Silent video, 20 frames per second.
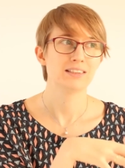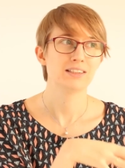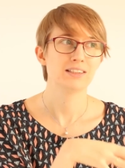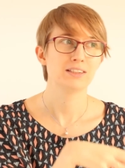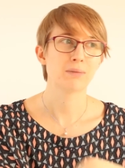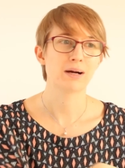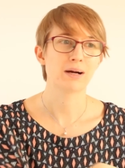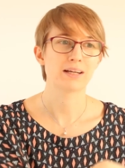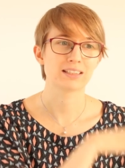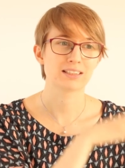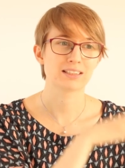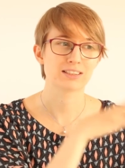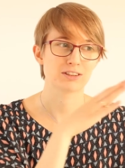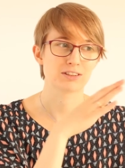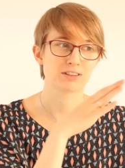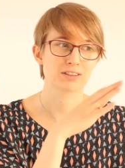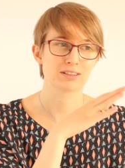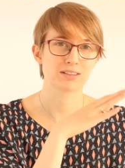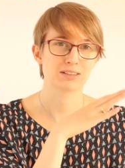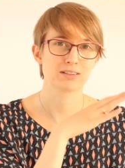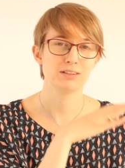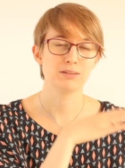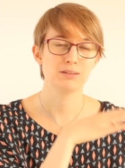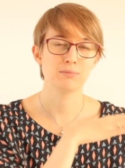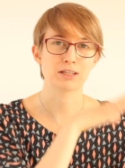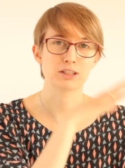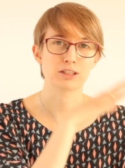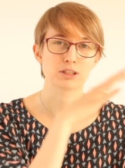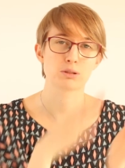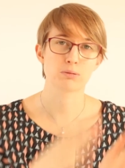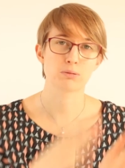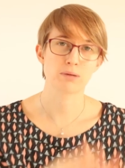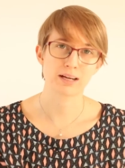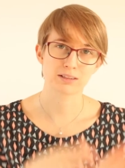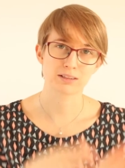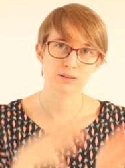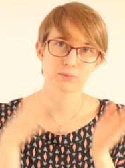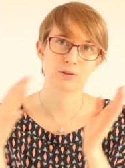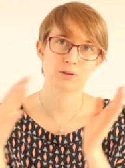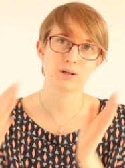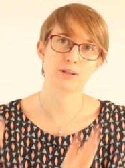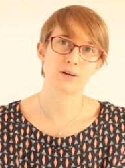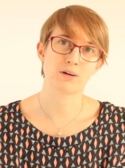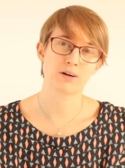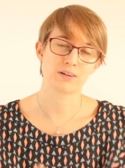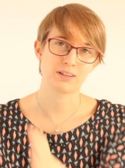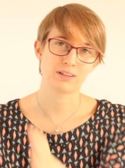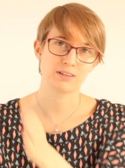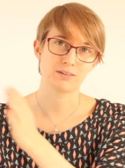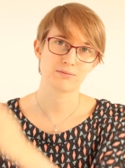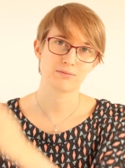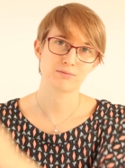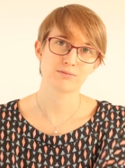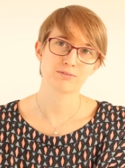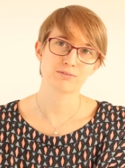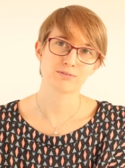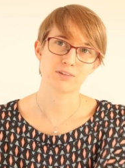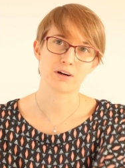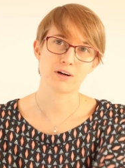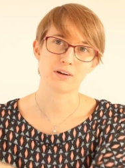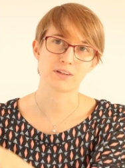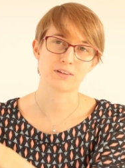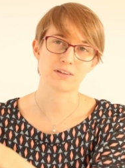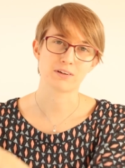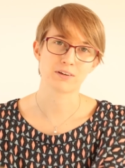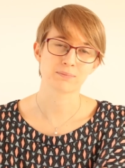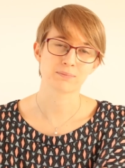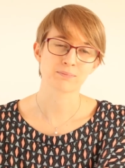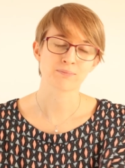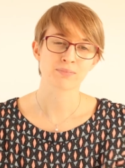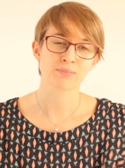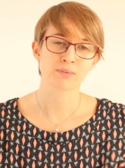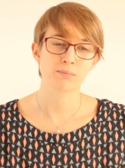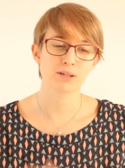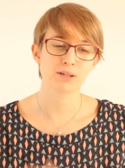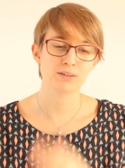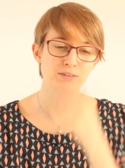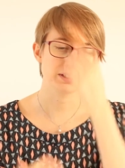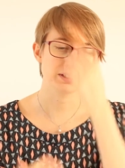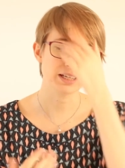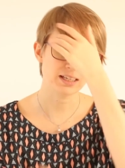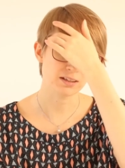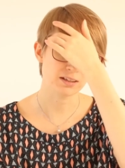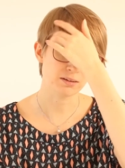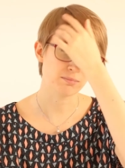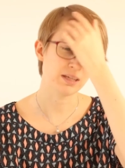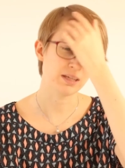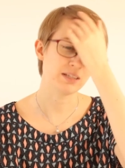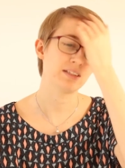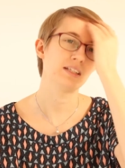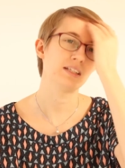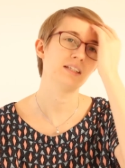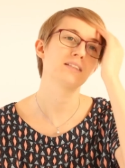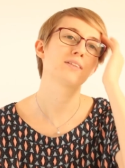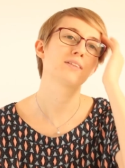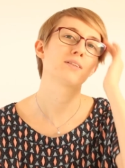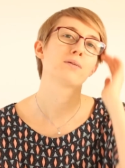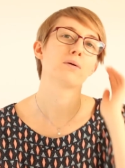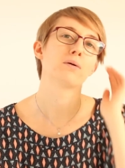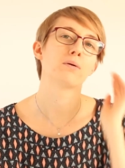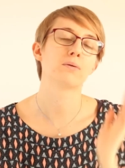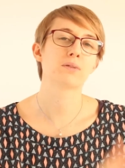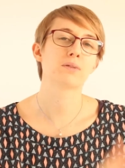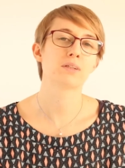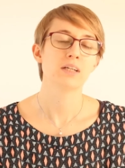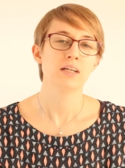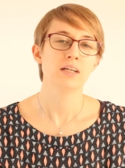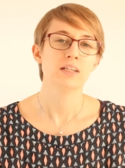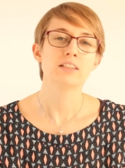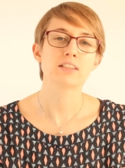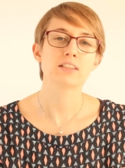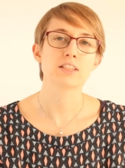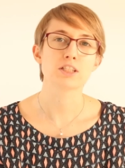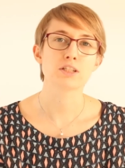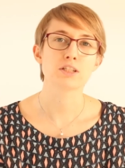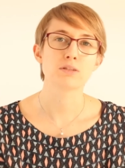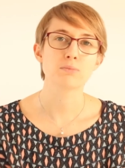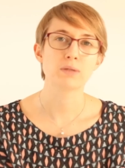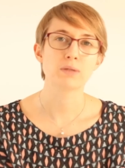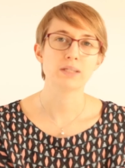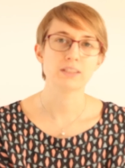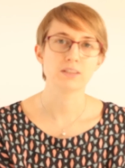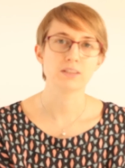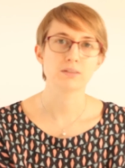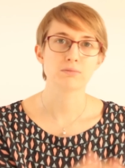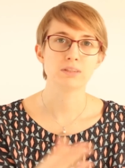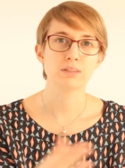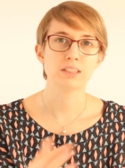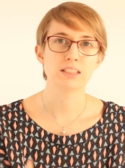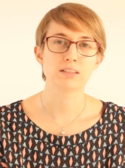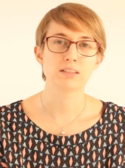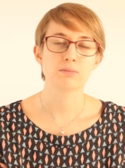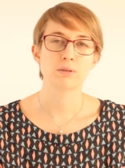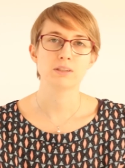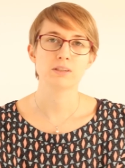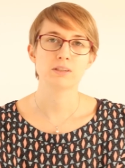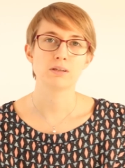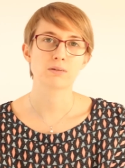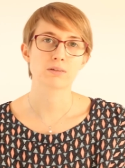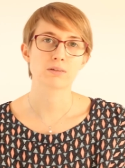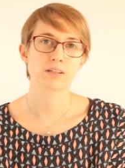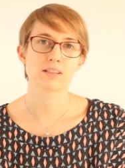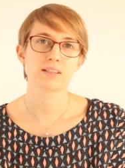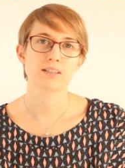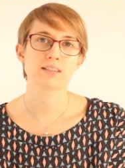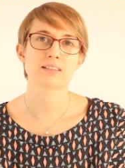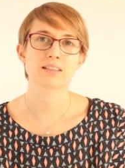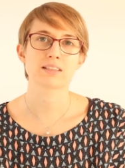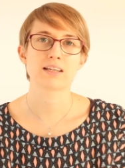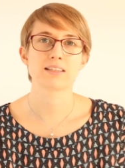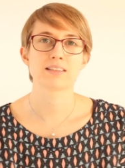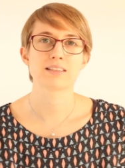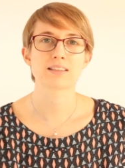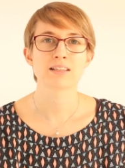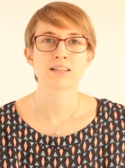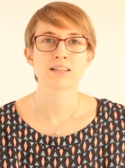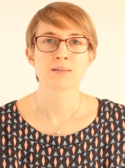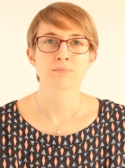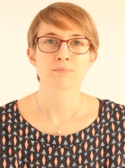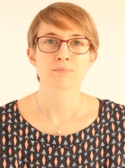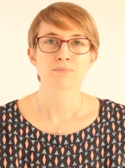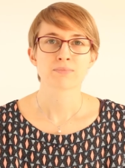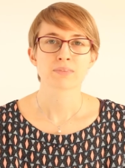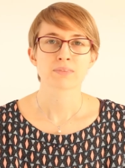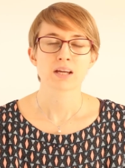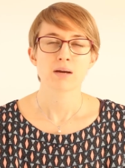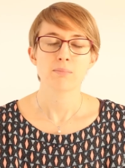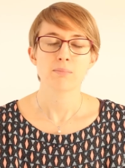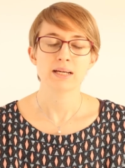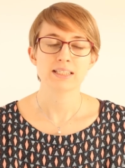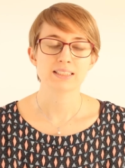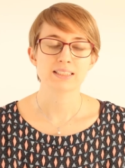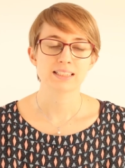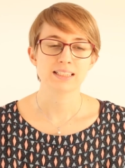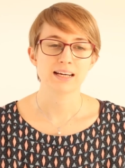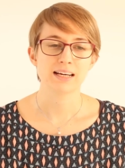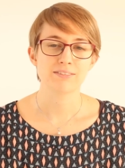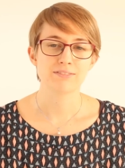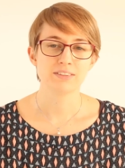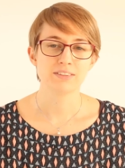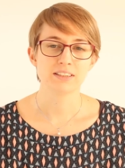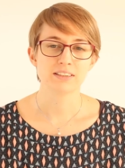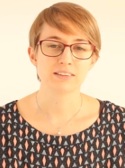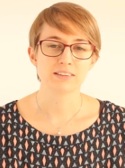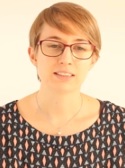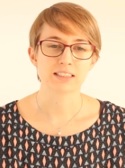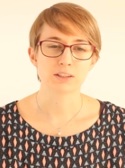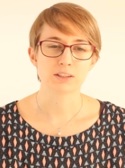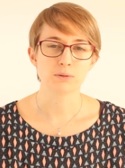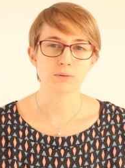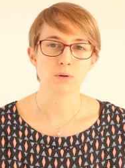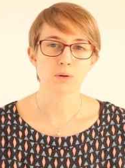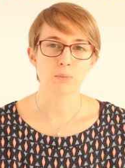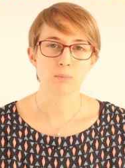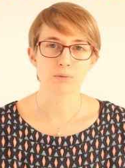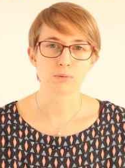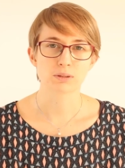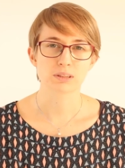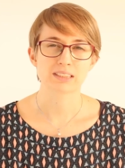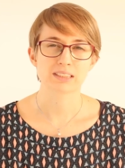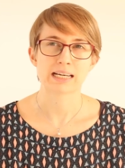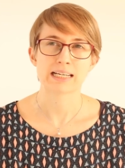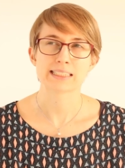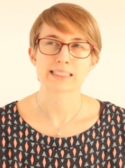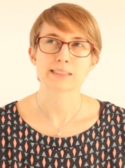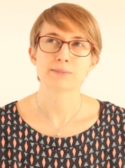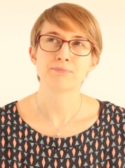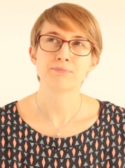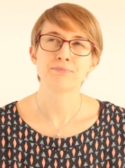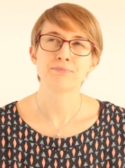you might just drag the work on and on and on. But if you get it on Monday, it's your own decision when you read it, when you look at it. And basically I feel that you almost get